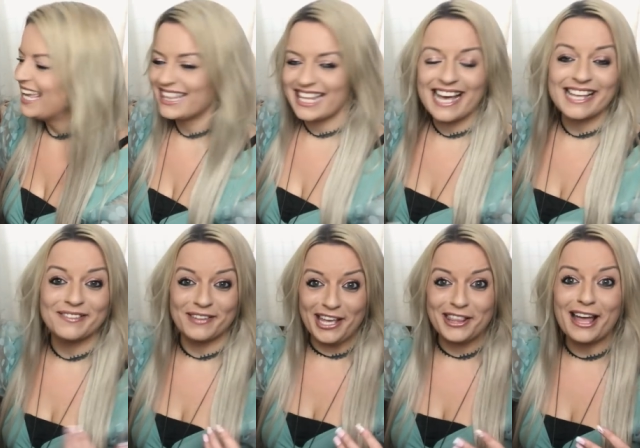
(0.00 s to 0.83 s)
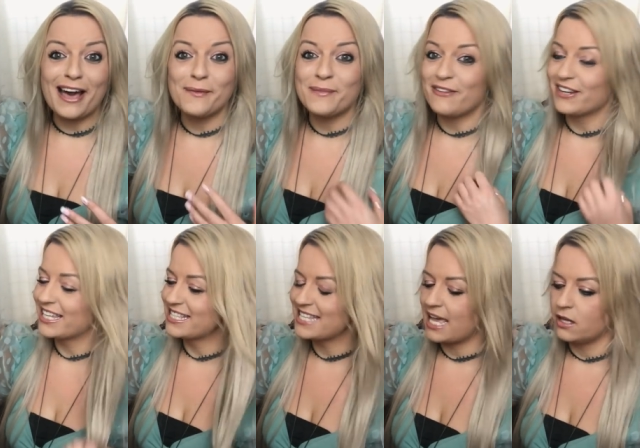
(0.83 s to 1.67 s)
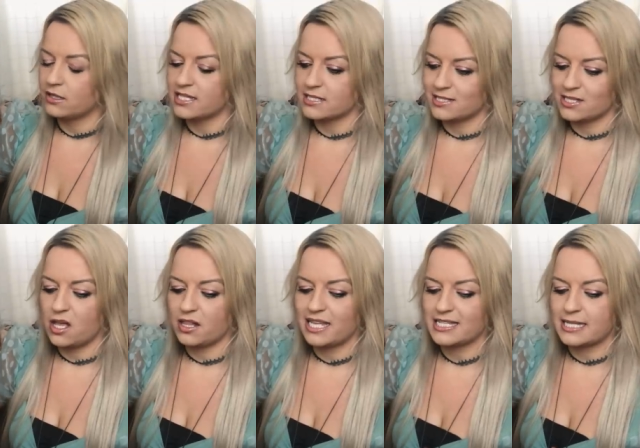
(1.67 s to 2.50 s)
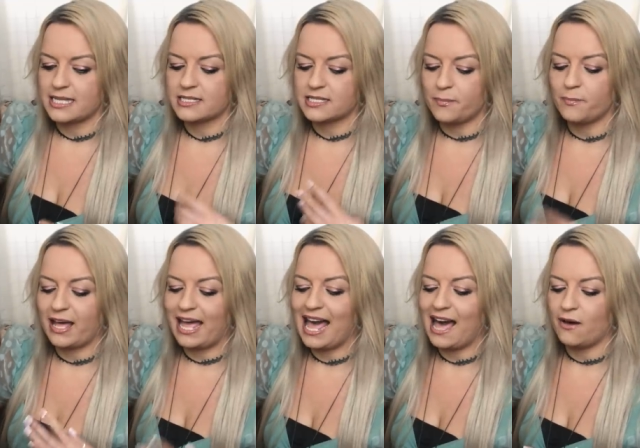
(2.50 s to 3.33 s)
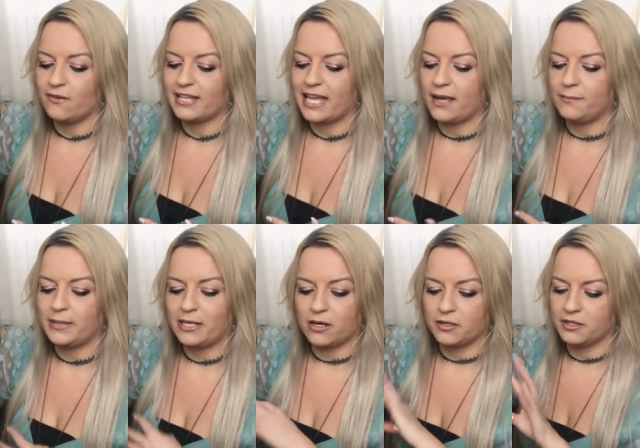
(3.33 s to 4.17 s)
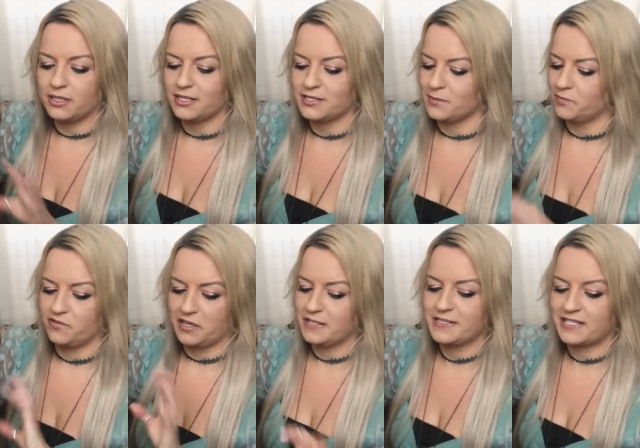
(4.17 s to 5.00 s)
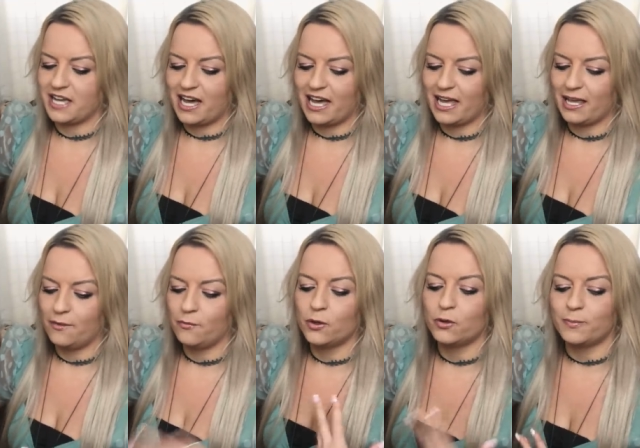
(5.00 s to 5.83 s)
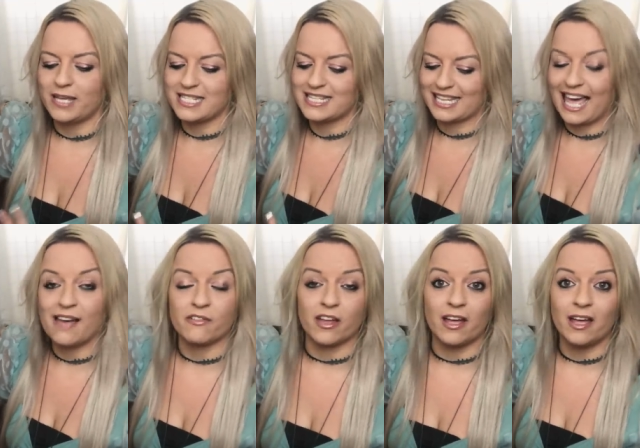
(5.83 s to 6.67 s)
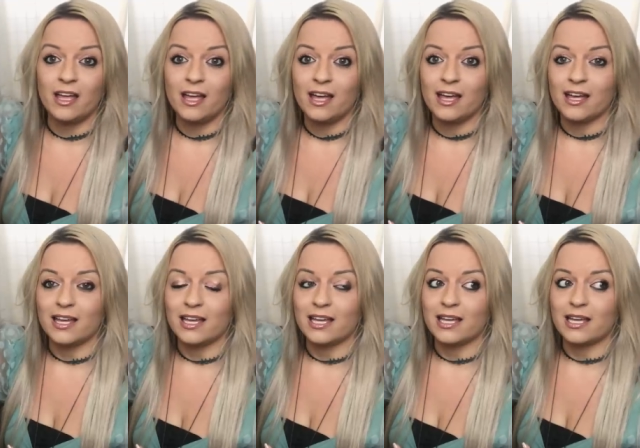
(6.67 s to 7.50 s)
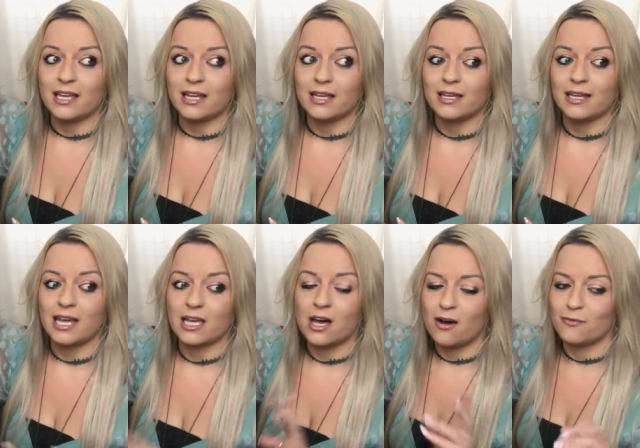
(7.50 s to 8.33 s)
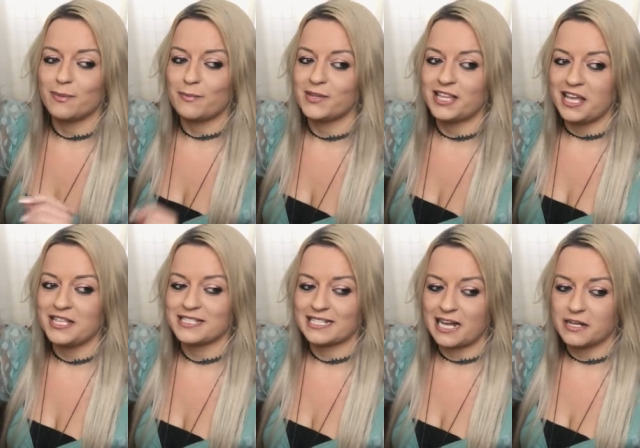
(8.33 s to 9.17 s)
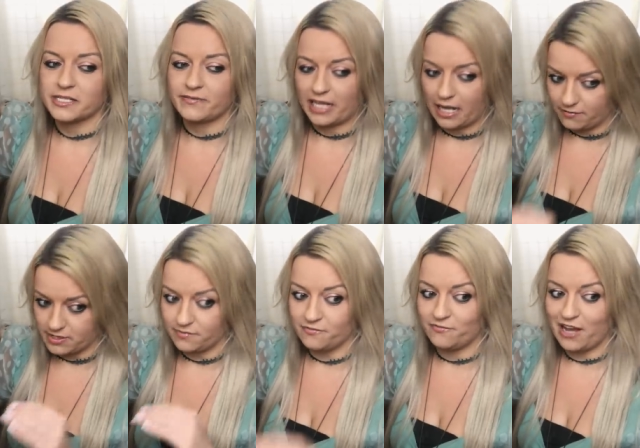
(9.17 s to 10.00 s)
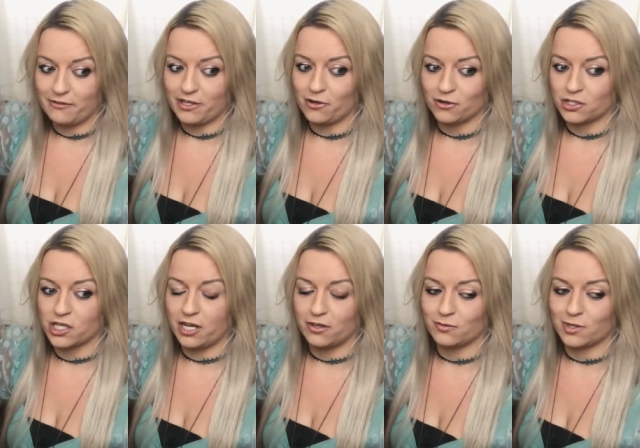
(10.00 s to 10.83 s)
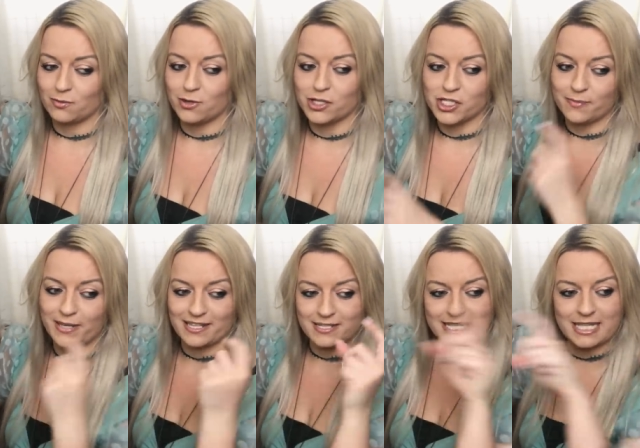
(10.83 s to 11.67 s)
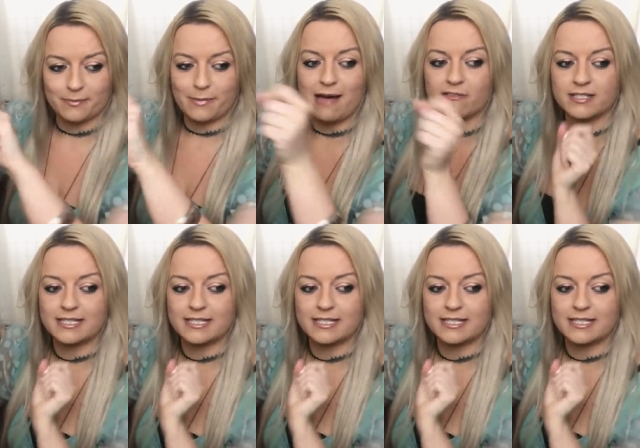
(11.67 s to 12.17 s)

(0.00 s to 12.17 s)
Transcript: in that in that american tail there's a song that says somewhere out there beyond the something sky we'll be together uh, i can't remember the ins and outs of it i was a very young child when i watched it but i can see the mouse